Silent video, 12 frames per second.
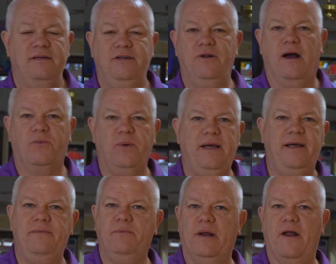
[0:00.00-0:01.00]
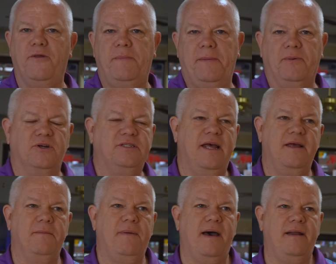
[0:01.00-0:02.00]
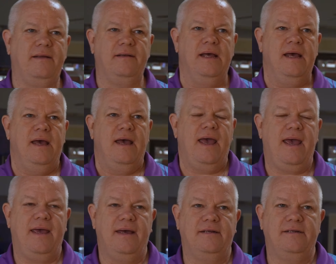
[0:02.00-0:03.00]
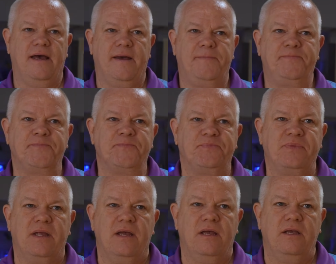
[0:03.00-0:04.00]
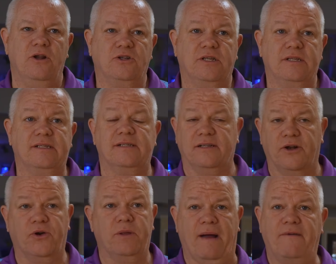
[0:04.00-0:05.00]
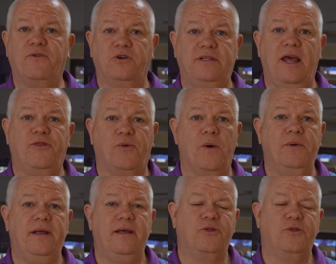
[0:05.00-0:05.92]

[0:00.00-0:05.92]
You know, I read what other people are saying about it, and you know, so this is literally my first day throwing it.